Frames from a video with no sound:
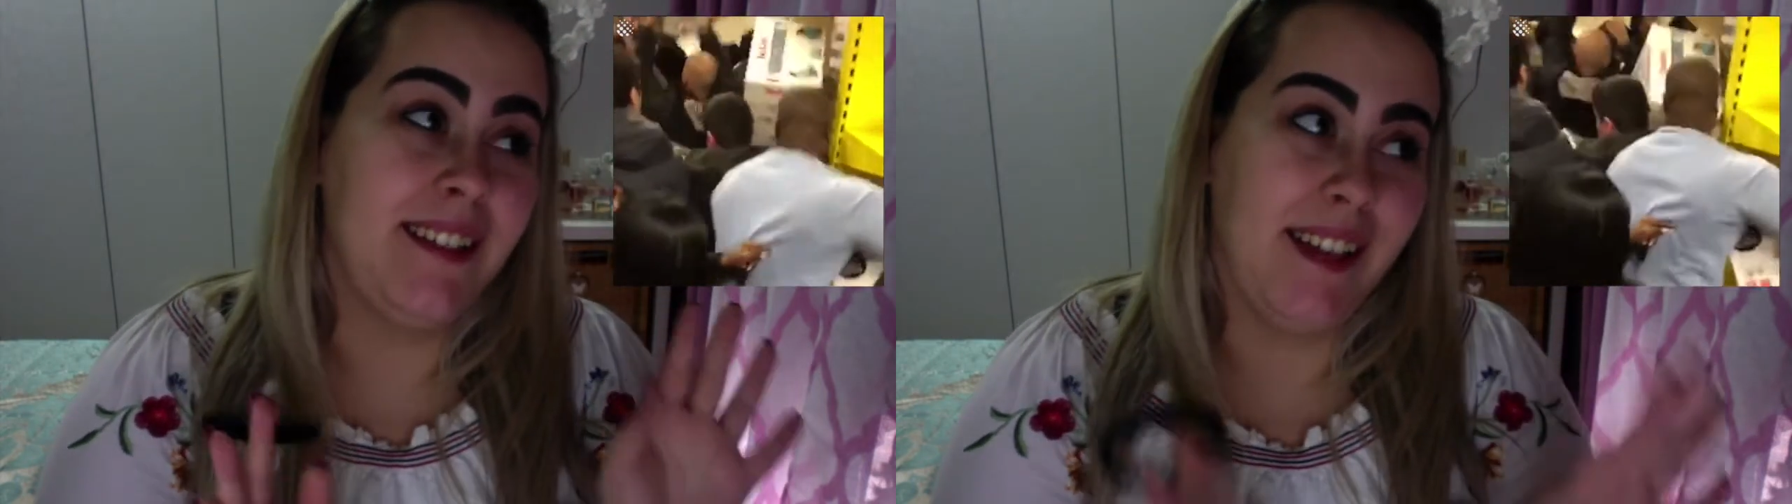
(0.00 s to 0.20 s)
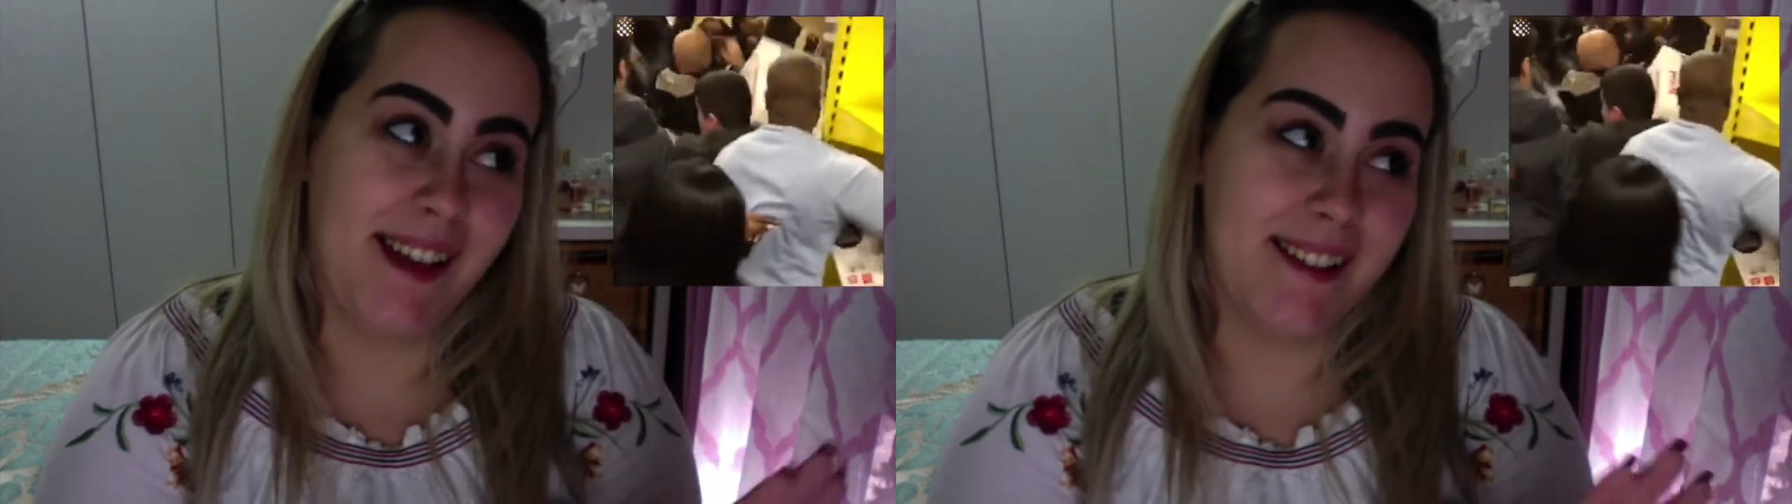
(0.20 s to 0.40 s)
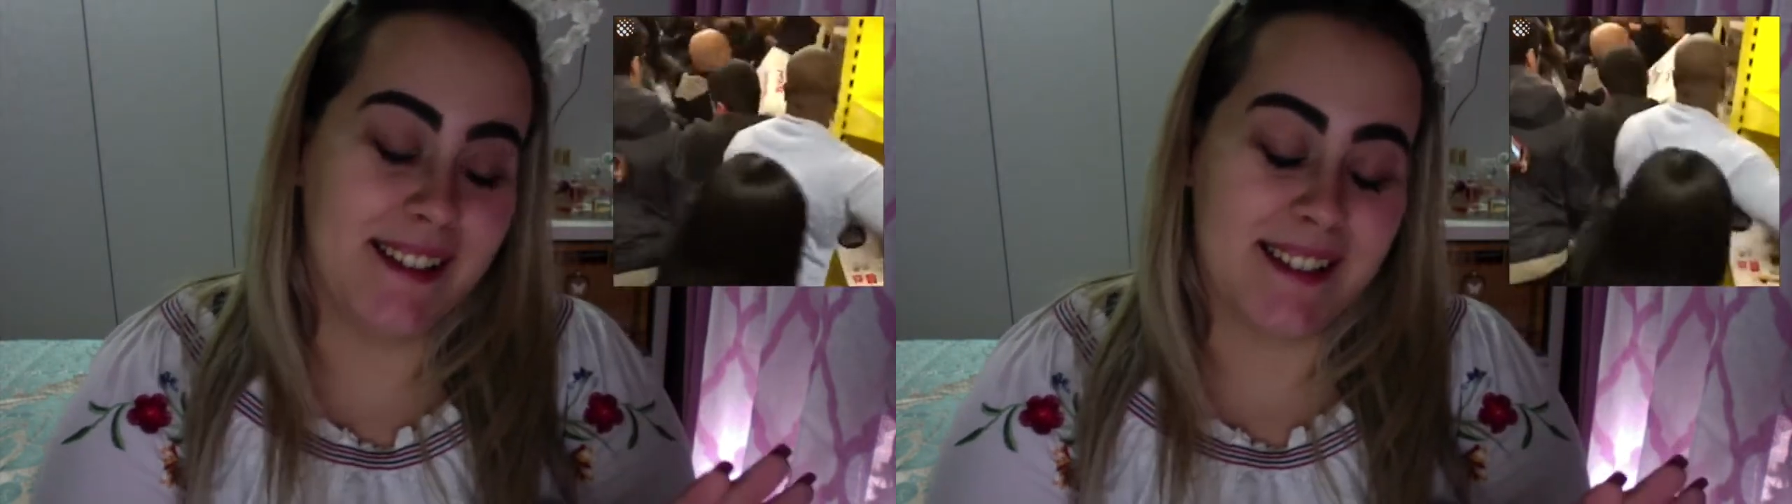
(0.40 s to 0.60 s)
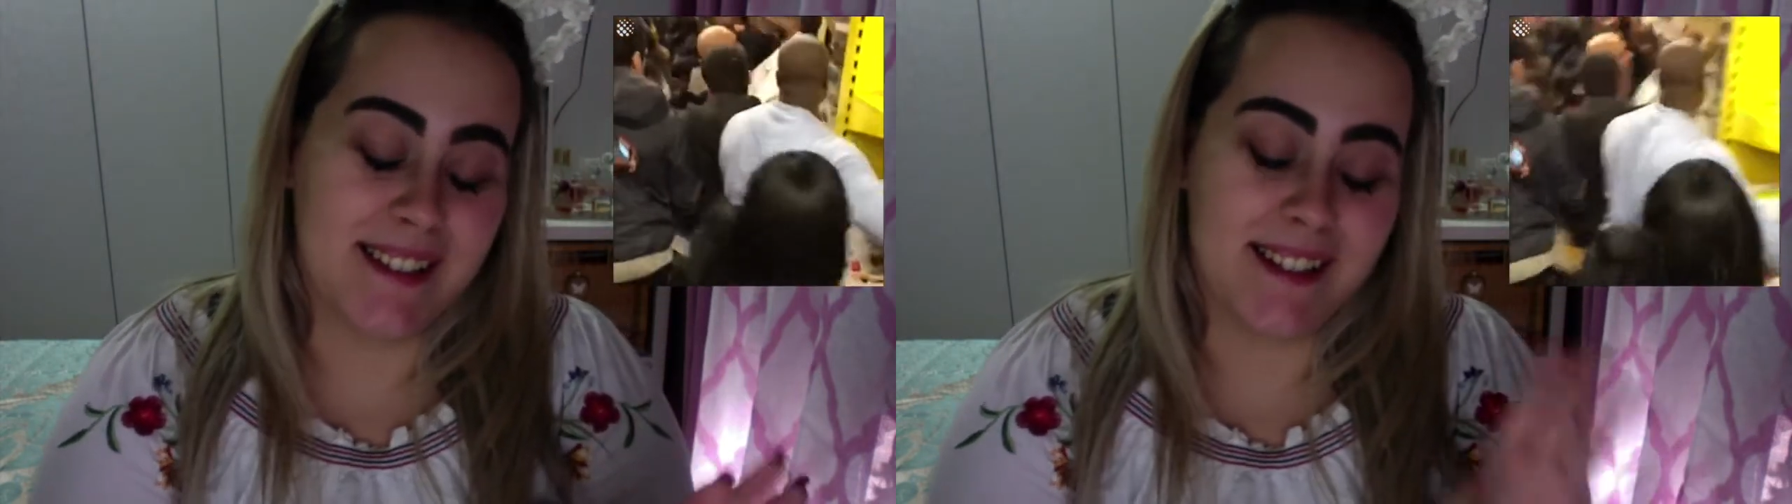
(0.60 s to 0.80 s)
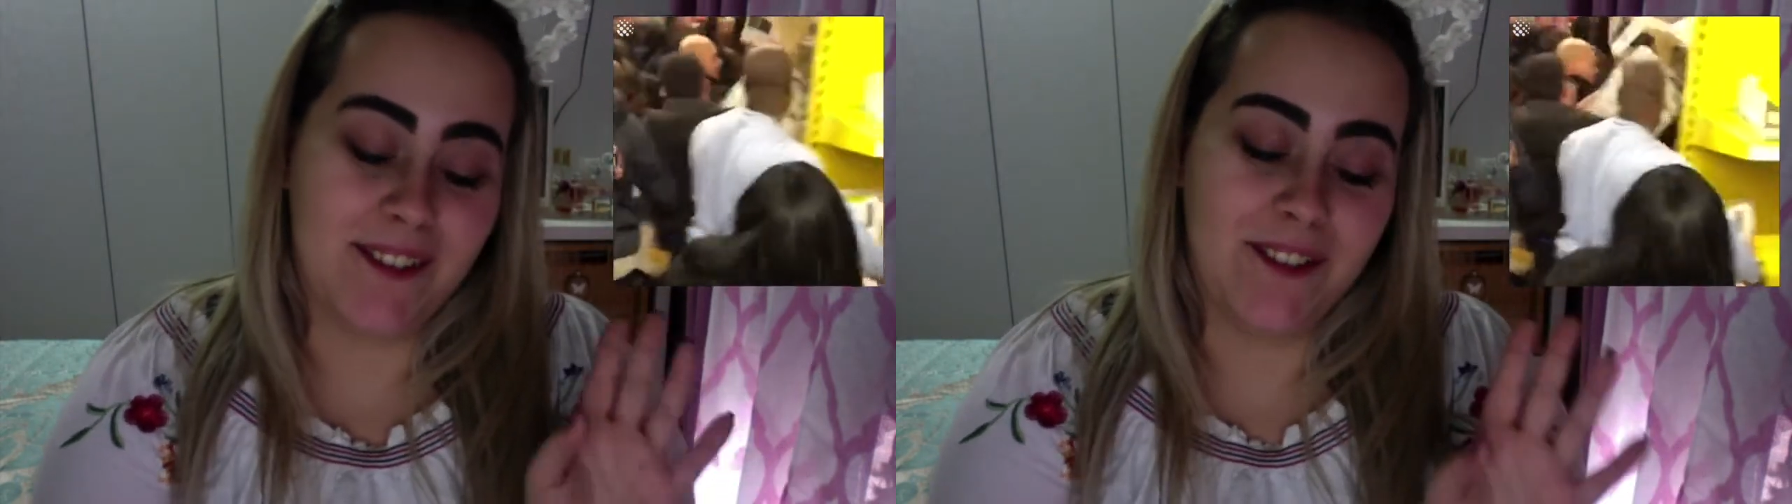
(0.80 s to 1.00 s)

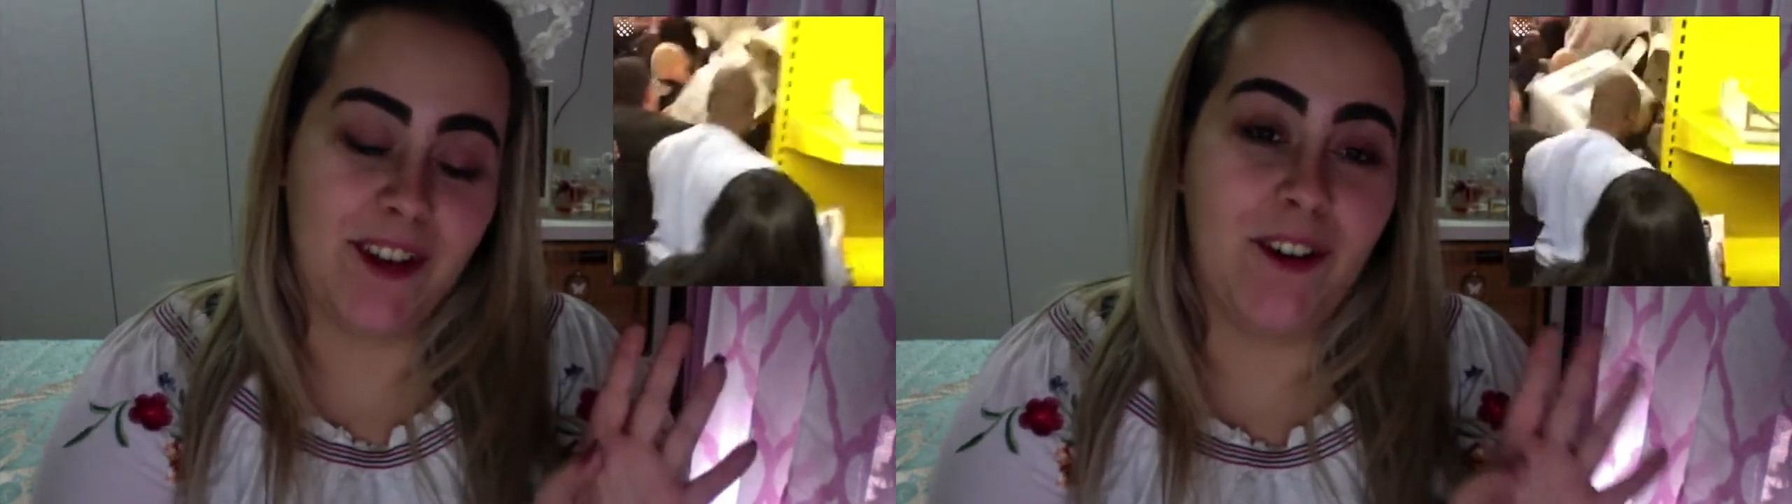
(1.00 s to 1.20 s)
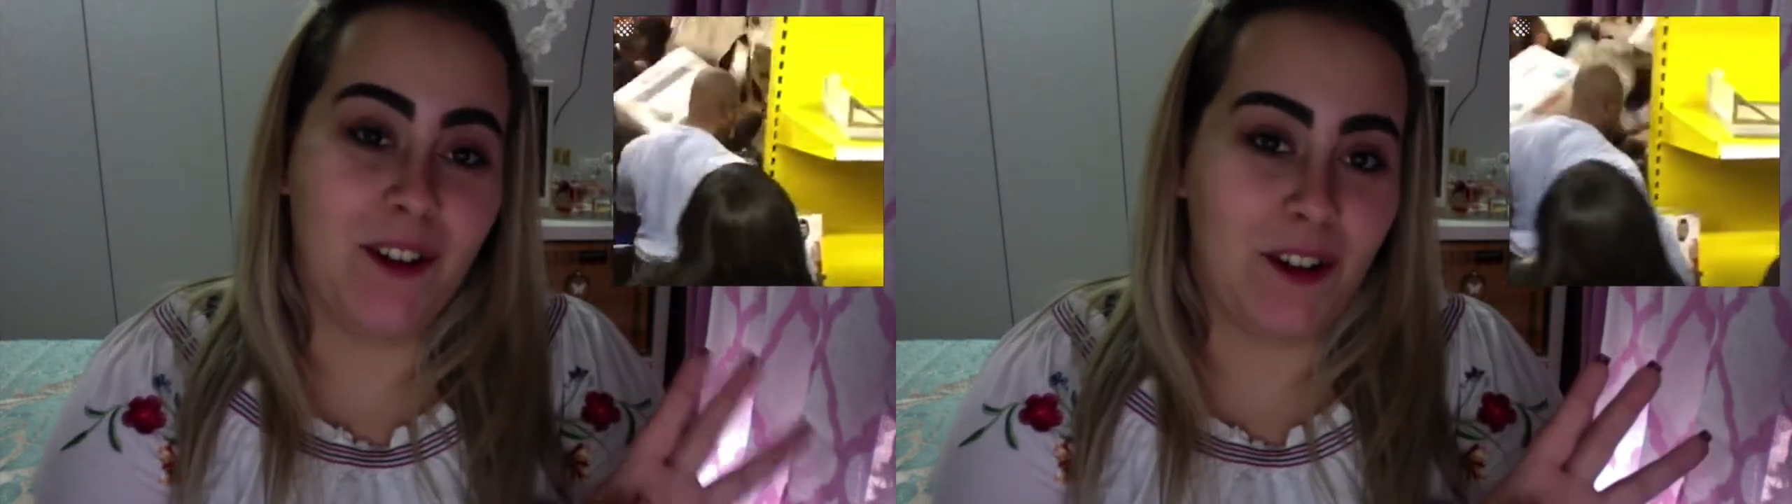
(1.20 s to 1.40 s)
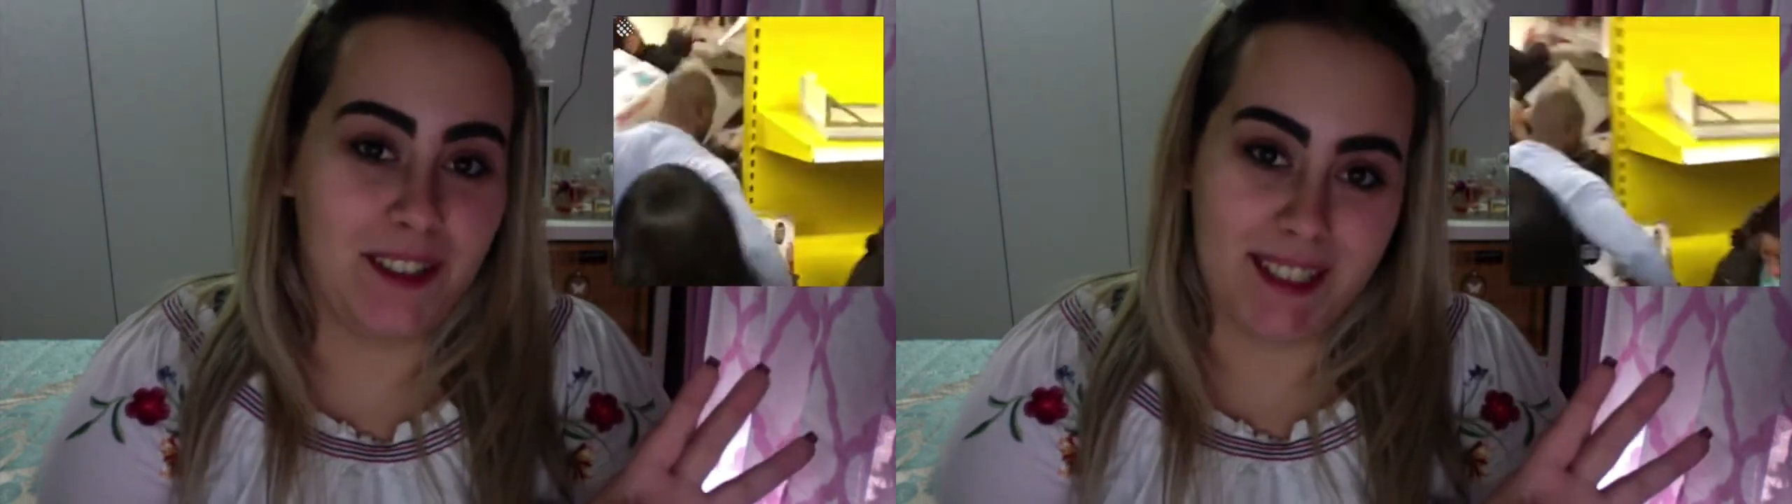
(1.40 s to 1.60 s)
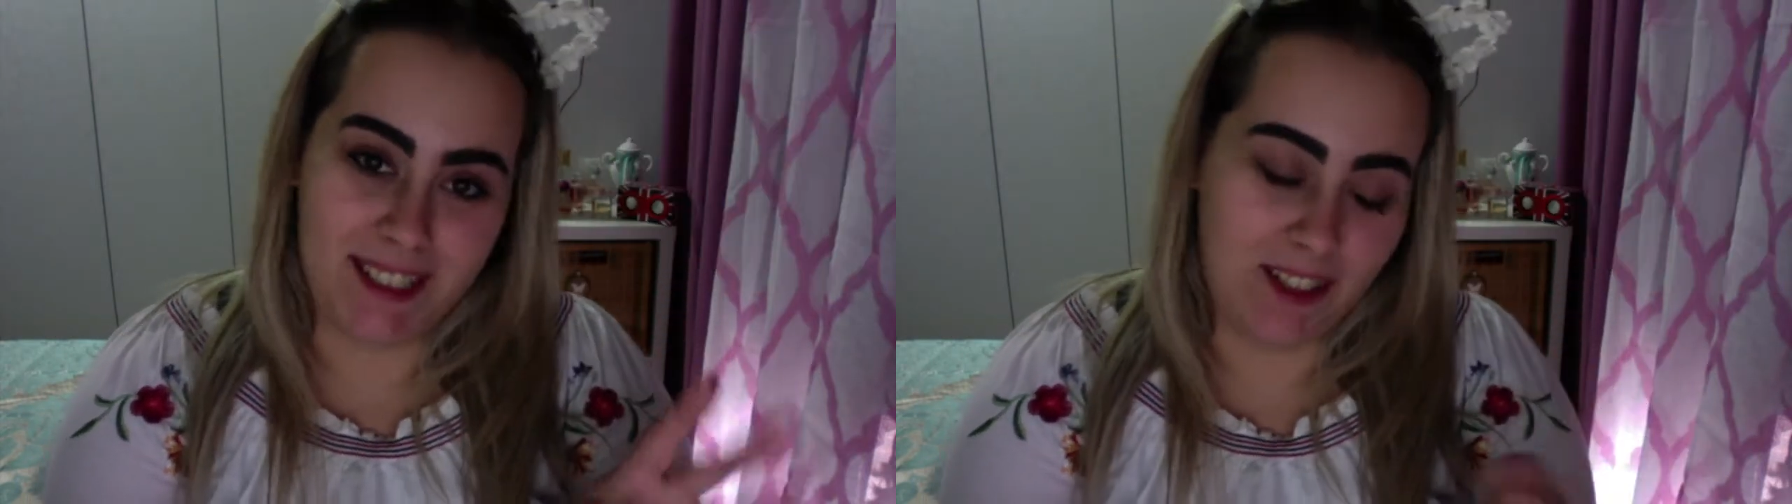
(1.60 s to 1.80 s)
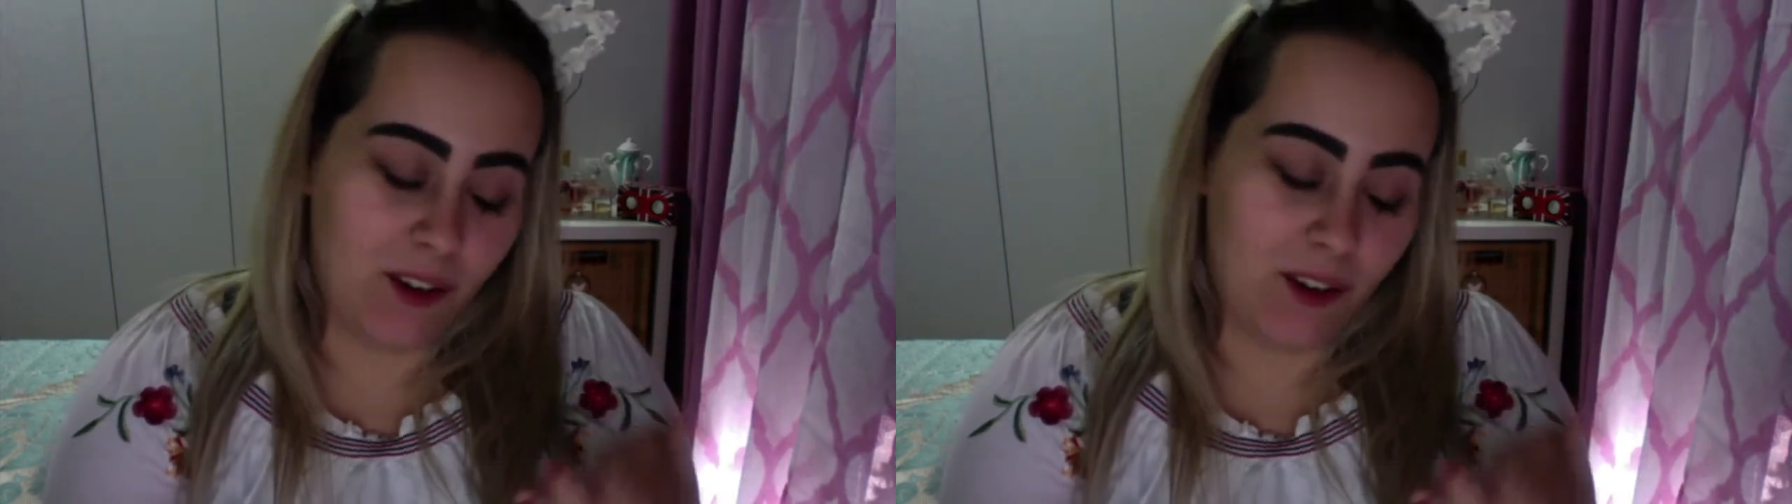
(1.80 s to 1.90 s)
Yes, we all did,